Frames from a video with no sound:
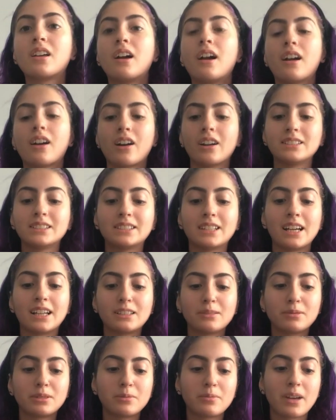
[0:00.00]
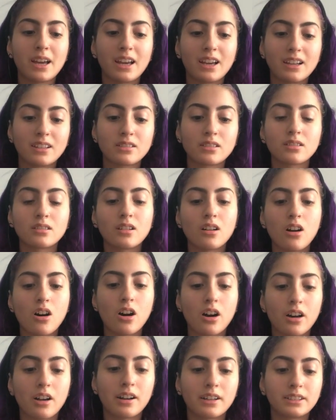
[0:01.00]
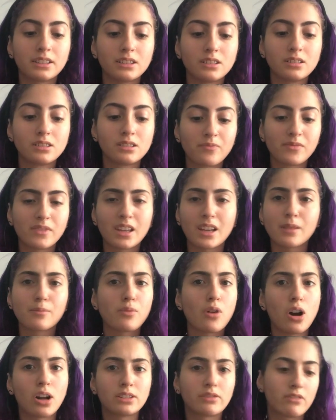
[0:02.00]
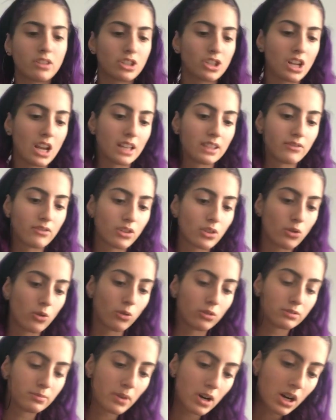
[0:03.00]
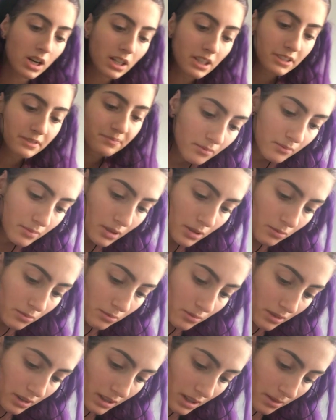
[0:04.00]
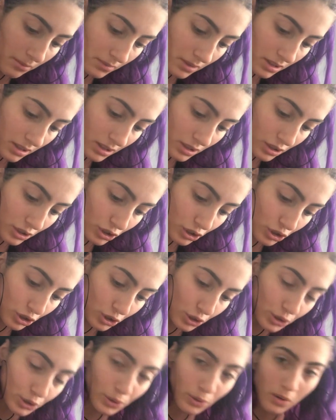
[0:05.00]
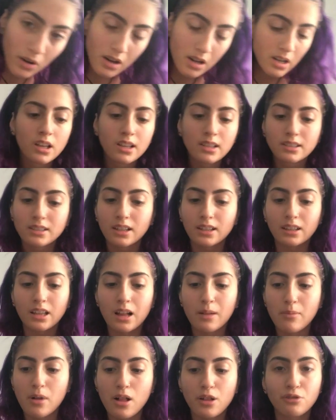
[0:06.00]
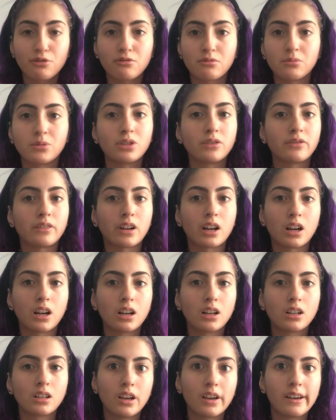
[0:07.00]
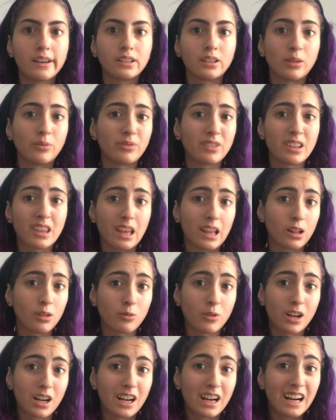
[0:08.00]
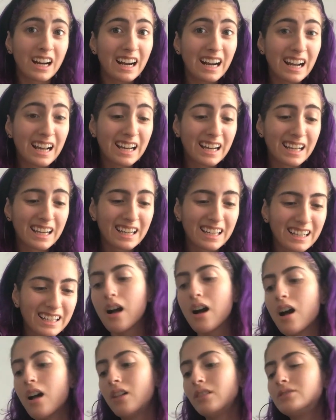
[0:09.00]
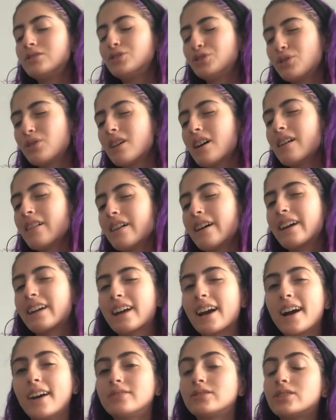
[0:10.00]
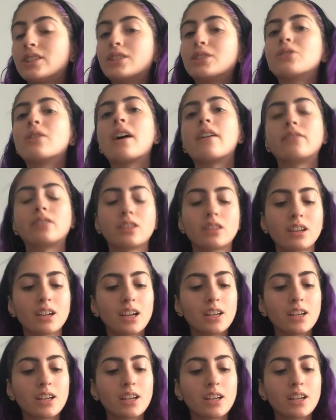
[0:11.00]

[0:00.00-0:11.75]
I got a tiny bit of paint on like part of the chain of the gold part, but what I'm gonna do is get a nail polish remover, and hopefully that'll work. I'll do that like after I do everything.